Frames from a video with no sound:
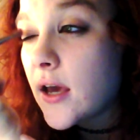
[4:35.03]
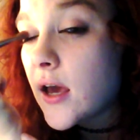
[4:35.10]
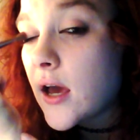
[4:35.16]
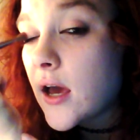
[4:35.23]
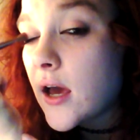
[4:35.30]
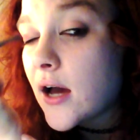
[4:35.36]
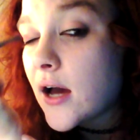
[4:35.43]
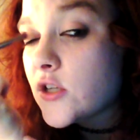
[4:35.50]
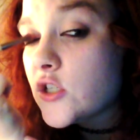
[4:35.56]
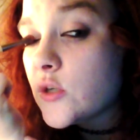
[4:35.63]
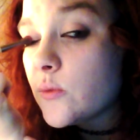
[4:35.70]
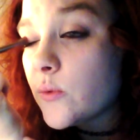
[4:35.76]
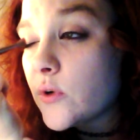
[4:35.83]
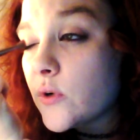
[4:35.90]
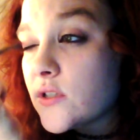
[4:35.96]
as you
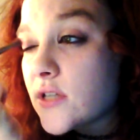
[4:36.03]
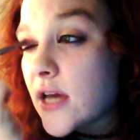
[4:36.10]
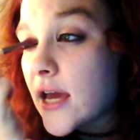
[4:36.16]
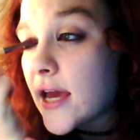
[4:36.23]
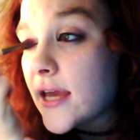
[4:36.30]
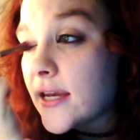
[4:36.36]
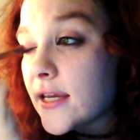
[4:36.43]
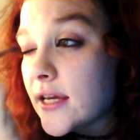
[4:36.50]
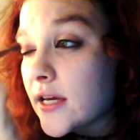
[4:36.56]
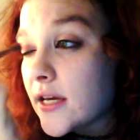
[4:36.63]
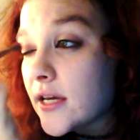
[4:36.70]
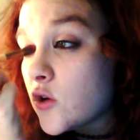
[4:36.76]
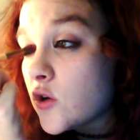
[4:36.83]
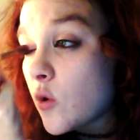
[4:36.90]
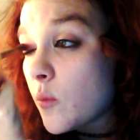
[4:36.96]
would any
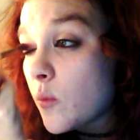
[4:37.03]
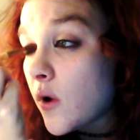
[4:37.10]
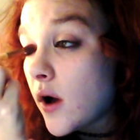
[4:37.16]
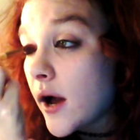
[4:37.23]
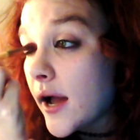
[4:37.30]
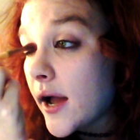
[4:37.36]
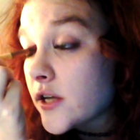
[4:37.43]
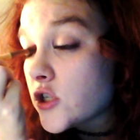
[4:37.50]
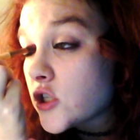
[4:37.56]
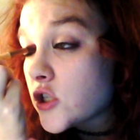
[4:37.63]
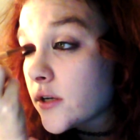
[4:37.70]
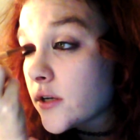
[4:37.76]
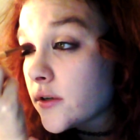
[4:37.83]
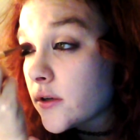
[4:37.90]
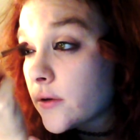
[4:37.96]
normal
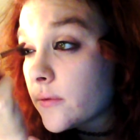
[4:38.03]
eyeshadow,